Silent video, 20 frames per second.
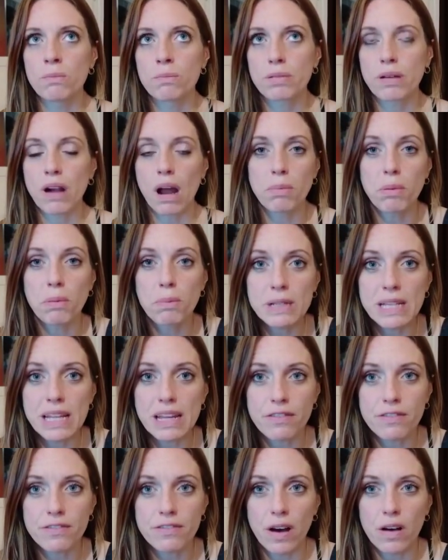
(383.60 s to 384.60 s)

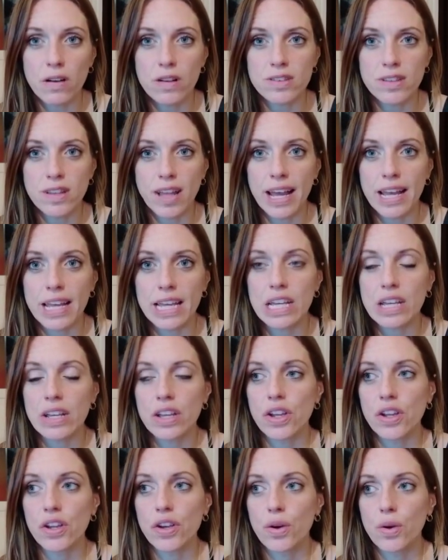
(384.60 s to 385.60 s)
probably felt like,
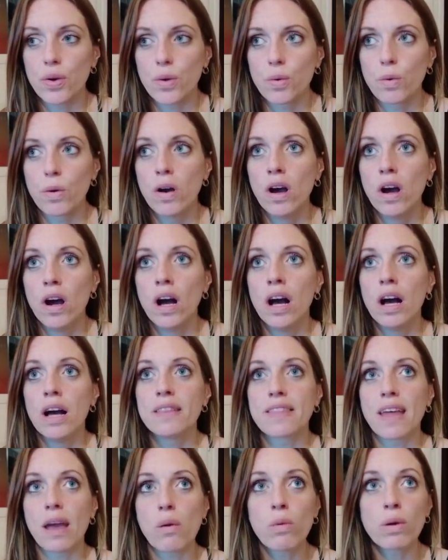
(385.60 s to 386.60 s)
you know,
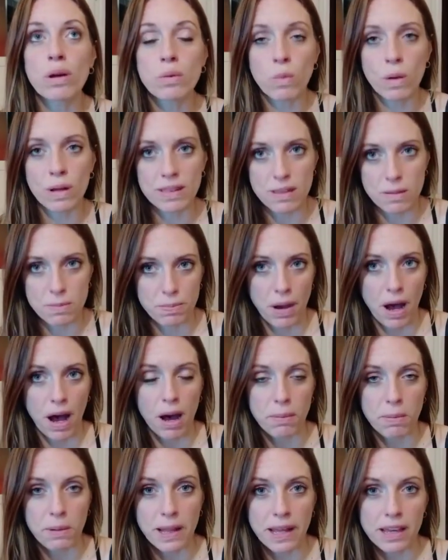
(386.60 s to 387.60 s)
they wouldn't want the
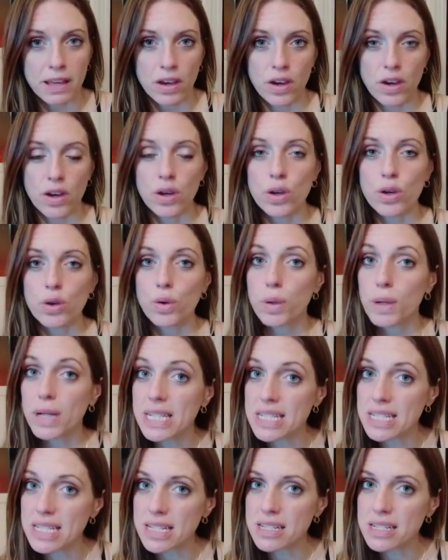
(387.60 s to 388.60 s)
public
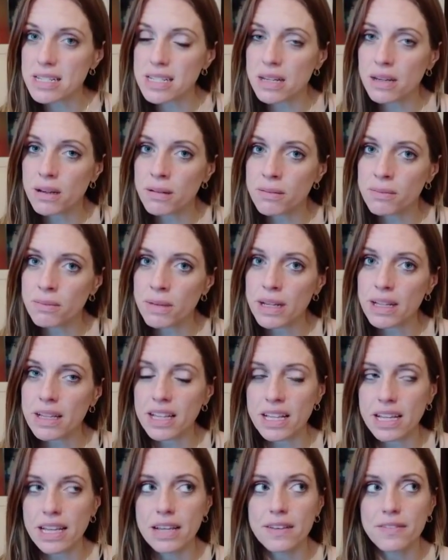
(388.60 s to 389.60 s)
criticism
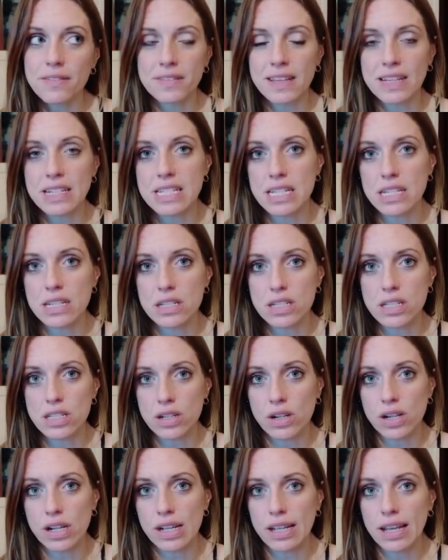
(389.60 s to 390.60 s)
if they did a
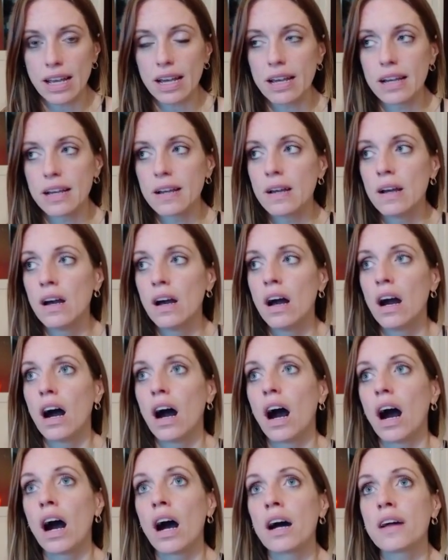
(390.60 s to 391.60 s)
surrogate.
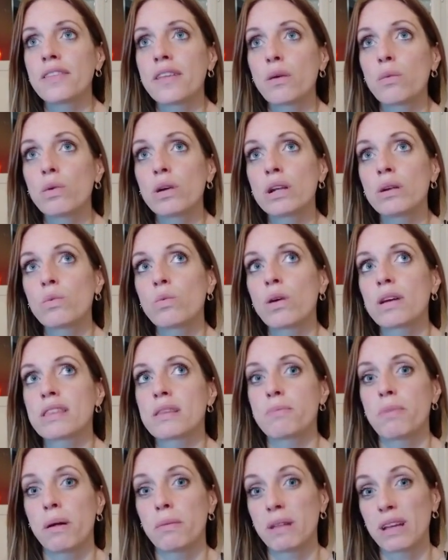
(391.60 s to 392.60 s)
They wouldn't want
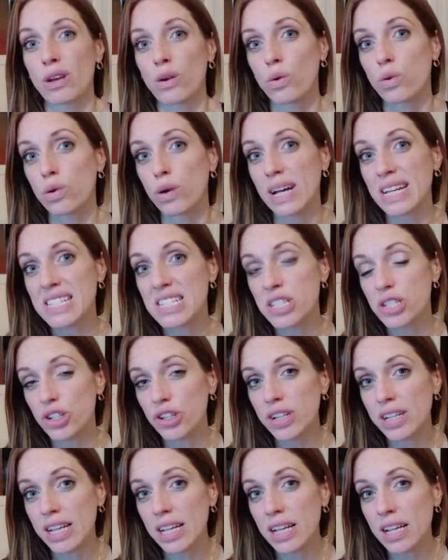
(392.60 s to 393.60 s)
the public
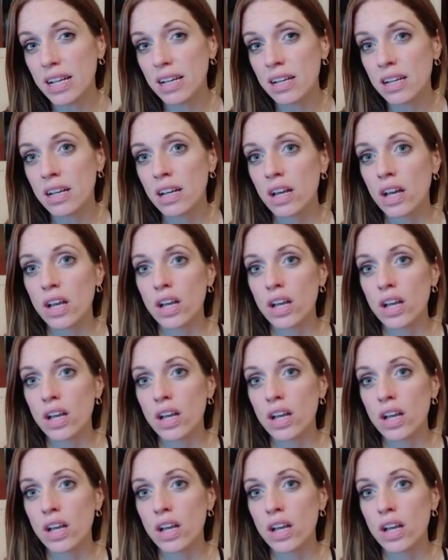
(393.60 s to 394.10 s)
questioning,